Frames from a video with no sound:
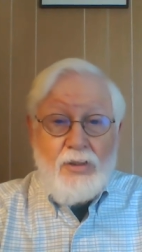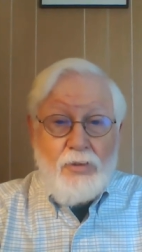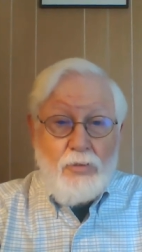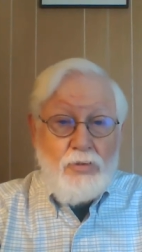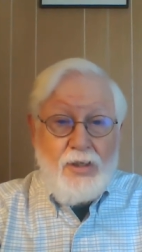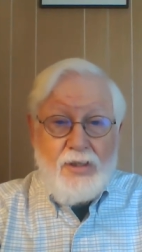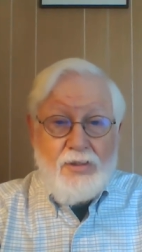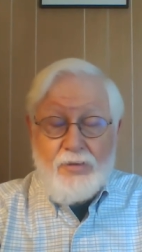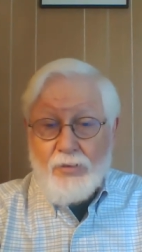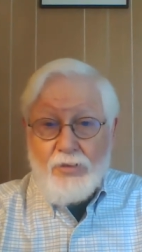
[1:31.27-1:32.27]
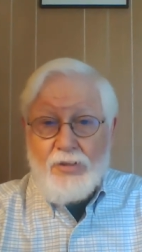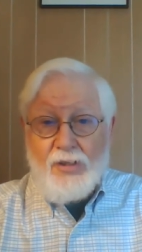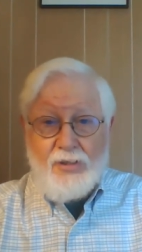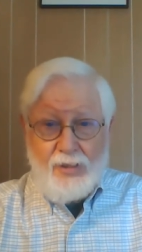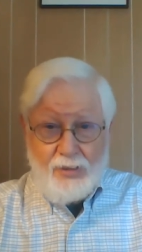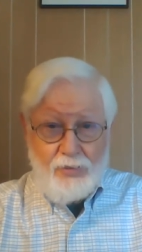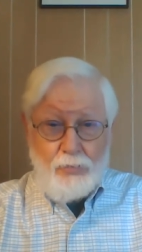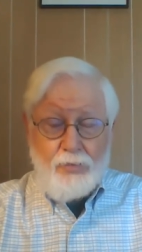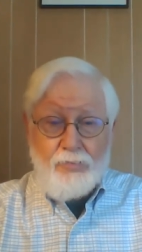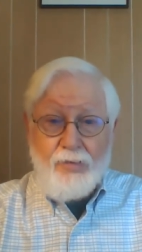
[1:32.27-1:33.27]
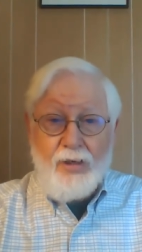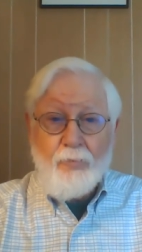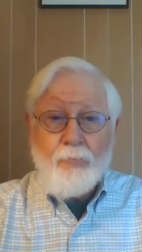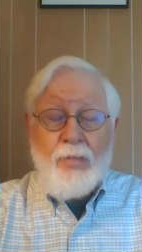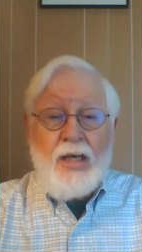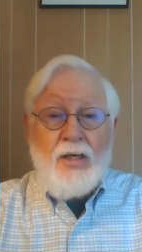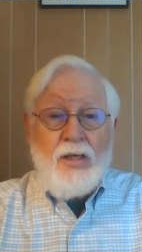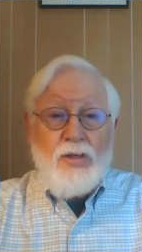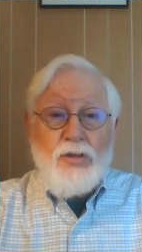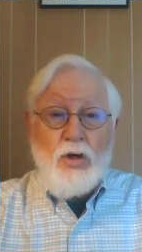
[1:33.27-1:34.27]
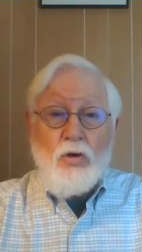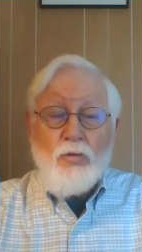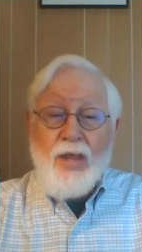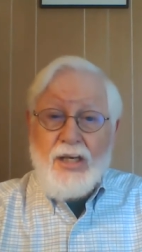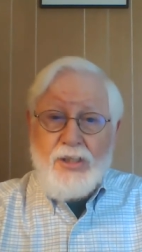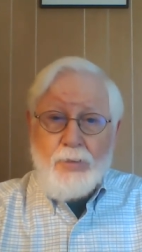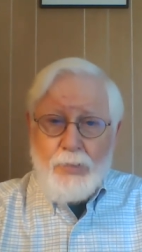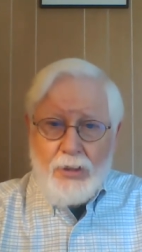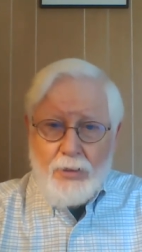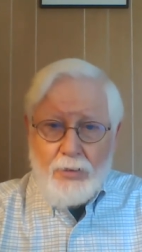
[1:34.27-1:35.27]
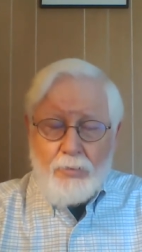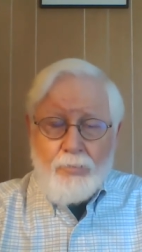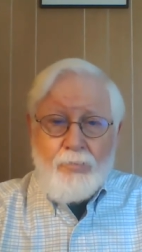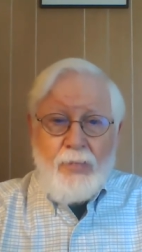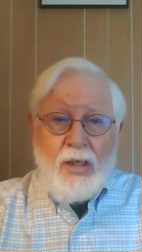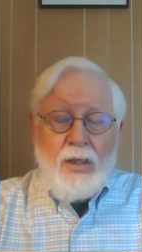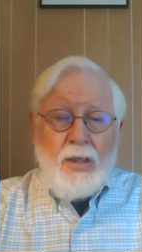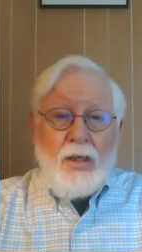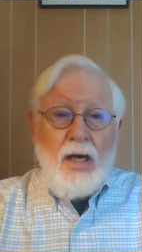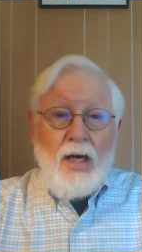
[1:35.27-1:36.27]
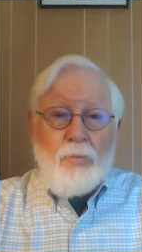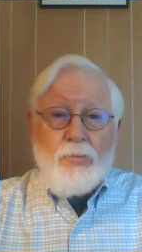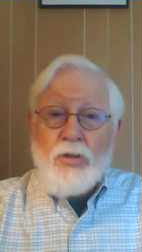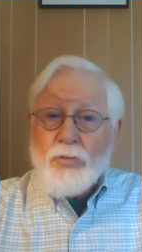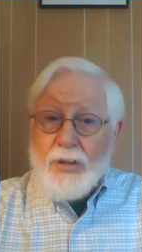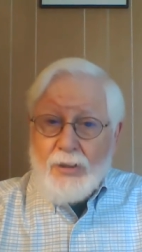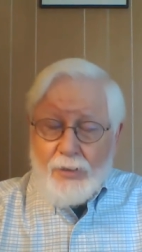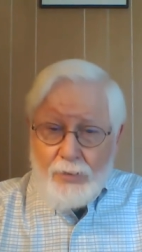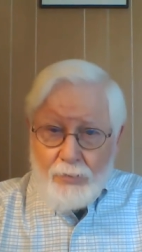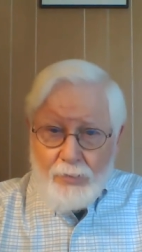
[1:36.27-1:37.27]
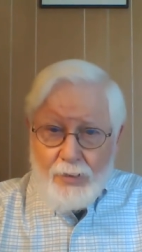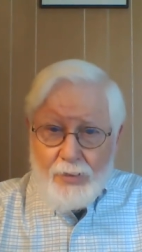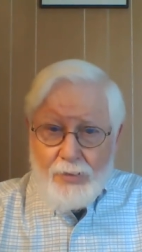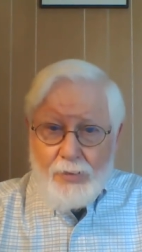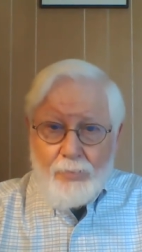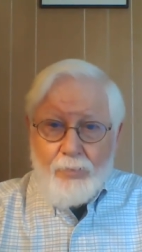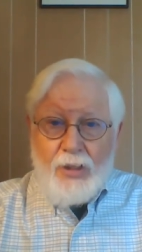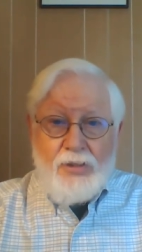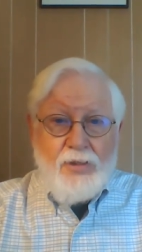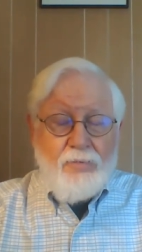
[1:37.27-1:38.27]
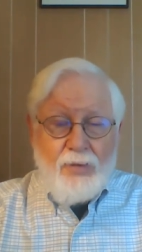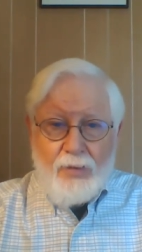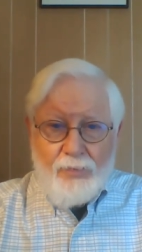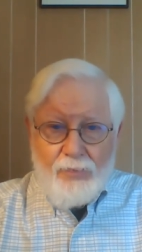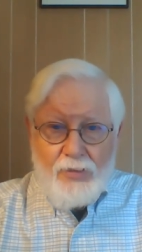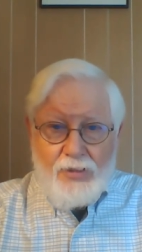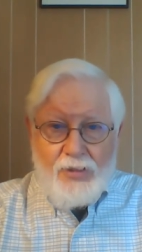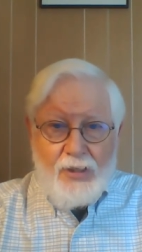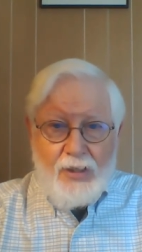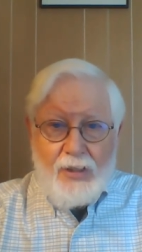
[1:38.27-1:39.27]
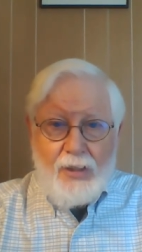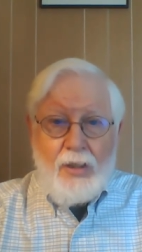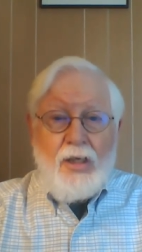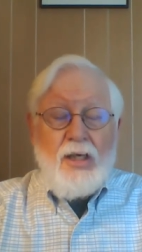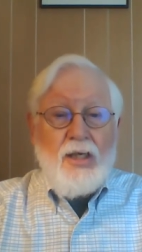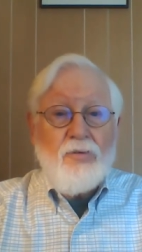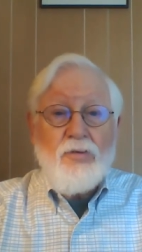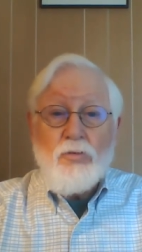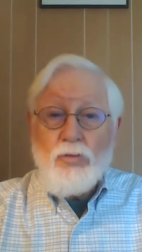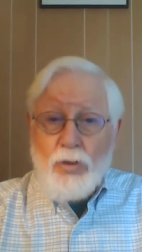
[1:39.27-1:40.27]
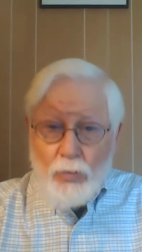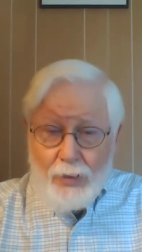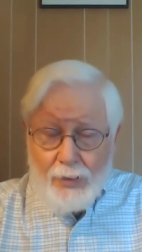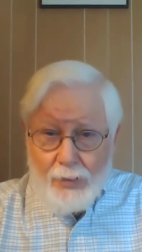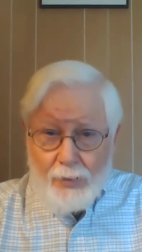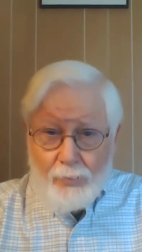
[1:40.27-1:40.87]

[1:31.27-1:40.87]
Tuesdays and Thursdays, that sort of thing. So that's up to you. You need to do this. It's the very first thing. If you do it,